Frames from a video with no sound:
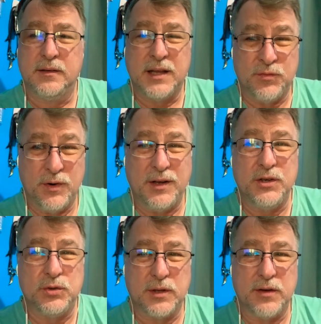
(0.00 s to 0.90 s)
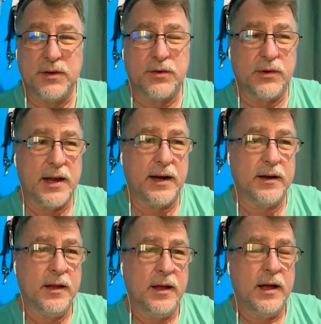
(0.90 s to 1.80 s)
They really do. They regret it.
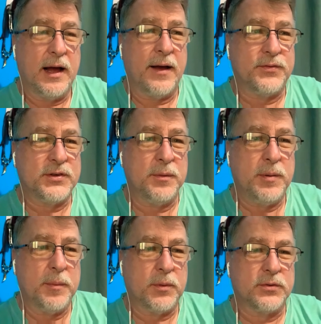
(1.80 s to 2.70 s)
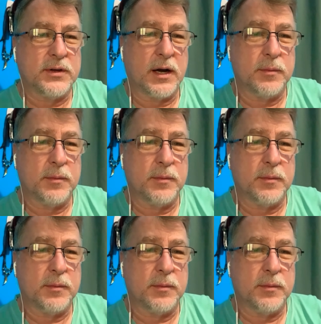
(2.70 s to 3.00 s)
I've seen people start